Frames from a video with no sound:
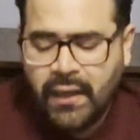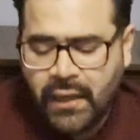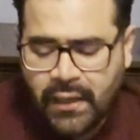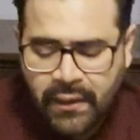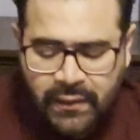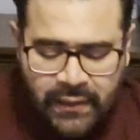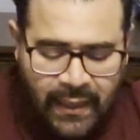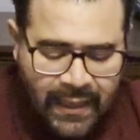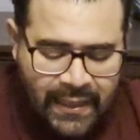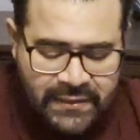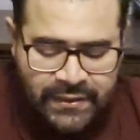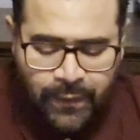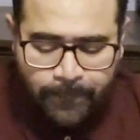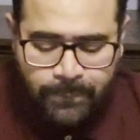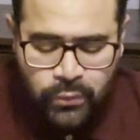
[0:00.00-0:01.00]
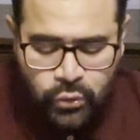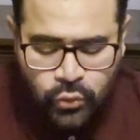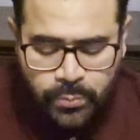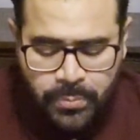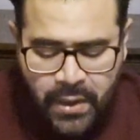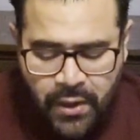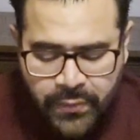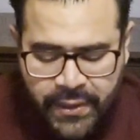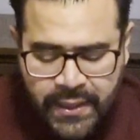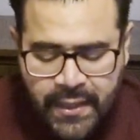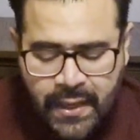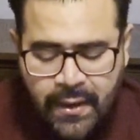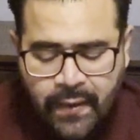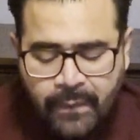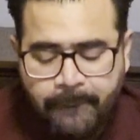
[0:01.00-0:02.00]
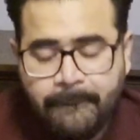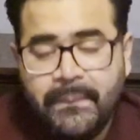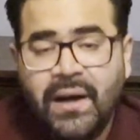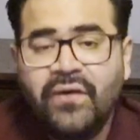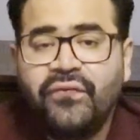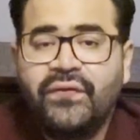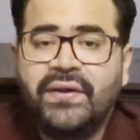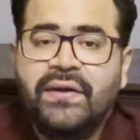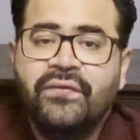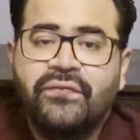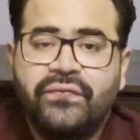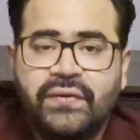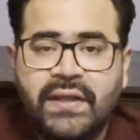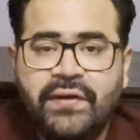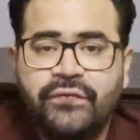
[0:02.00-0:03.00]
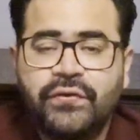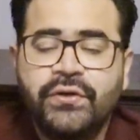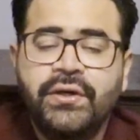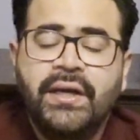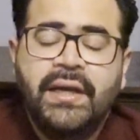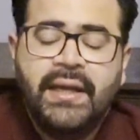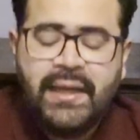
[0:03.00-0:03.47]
I got their blueberry muffin flavor.